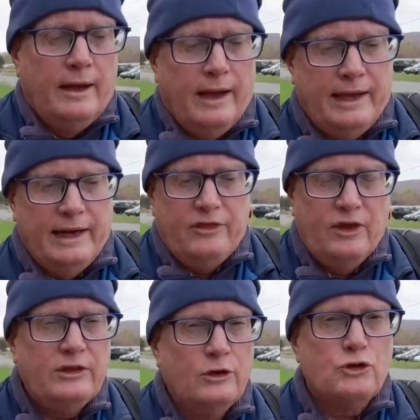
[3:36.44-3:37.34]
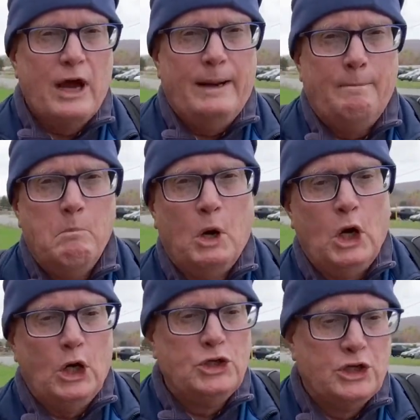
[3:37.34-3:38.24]
and I think they're trying to
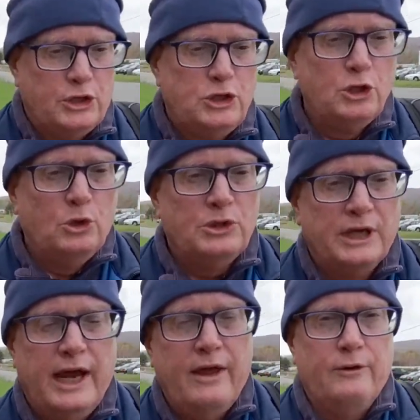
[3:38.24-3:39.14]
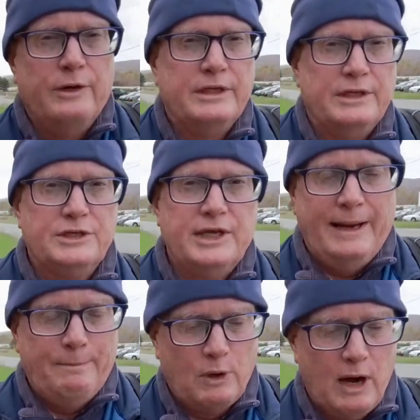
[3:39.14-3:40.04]
merge the two together into the
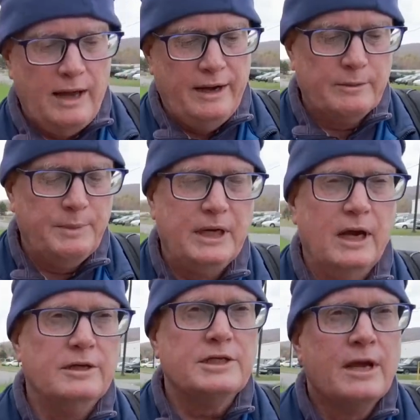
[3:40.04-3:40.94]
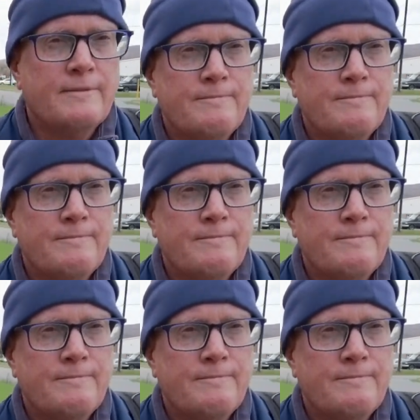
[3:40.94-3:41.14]
same product because